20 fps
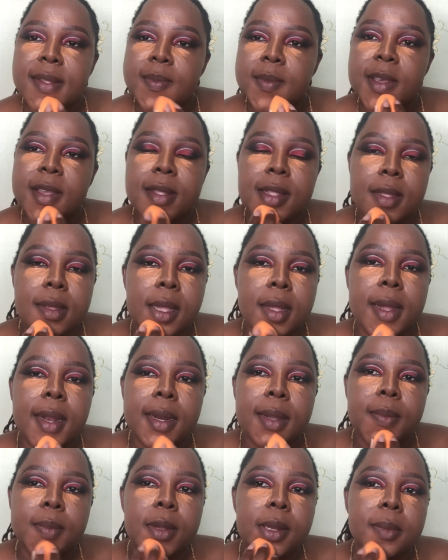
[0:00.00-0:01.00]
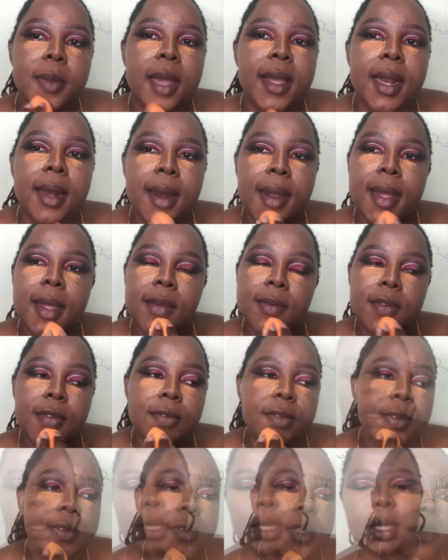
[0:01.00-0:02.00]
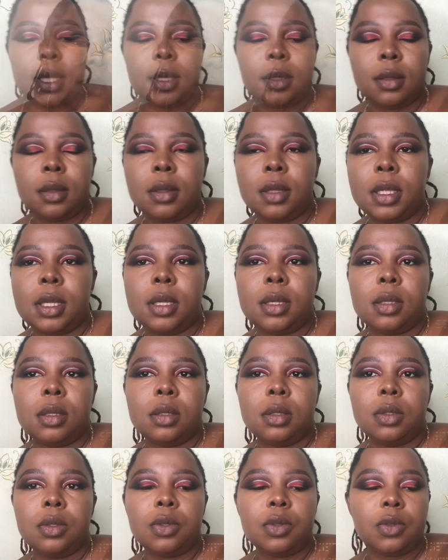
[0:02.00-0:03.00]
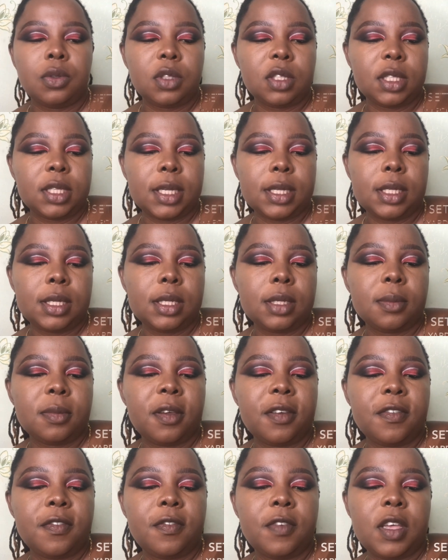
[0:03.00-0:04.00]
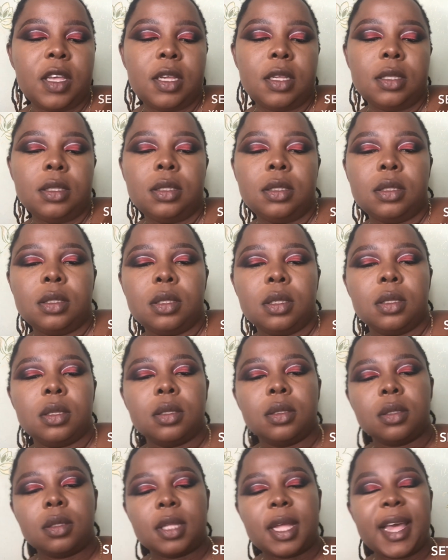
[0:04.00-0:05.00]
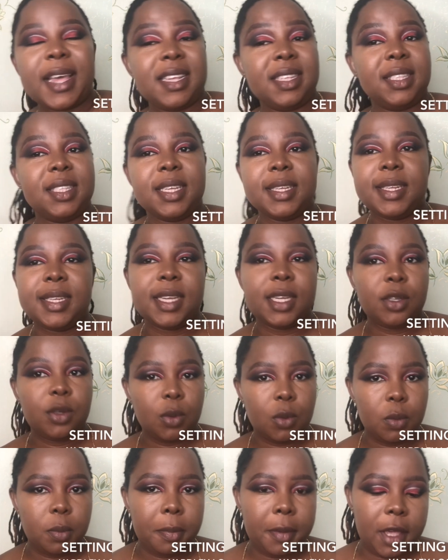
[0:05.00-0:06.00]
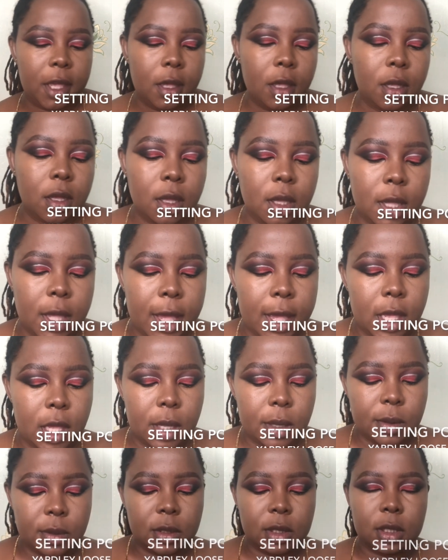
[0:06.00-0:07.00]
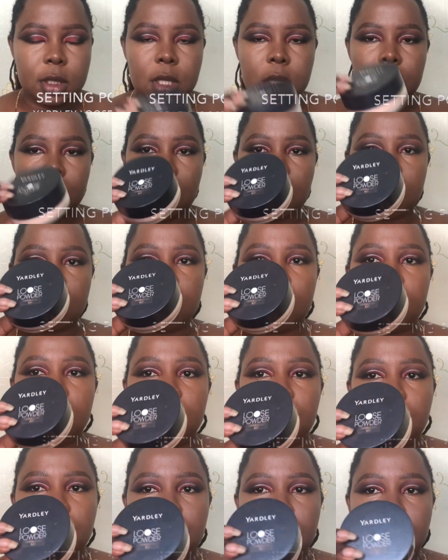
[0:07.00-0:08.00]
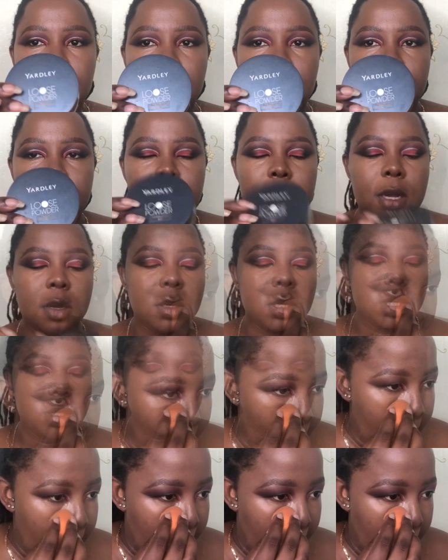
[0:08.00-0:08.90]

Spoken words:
Basically been my life. Then to set my face, I don't bake. I use the Yardley loose powder.